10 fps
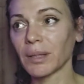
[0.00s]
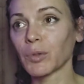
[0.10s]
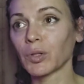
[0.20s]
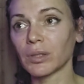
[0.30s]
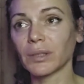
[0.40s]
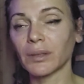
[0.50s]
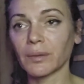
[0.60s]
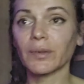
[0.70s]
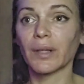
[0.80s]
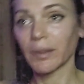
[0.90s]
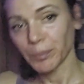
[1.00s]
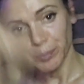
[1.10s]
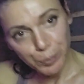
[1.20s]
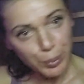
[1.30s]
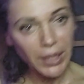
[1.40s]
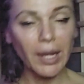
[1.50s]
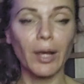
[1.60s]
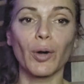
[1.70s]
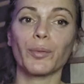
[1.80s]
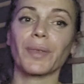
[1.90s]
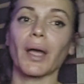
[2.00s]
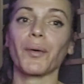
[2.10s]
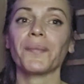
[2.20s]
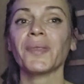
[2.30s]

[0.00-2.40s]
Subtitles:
I'm going to bring it home now.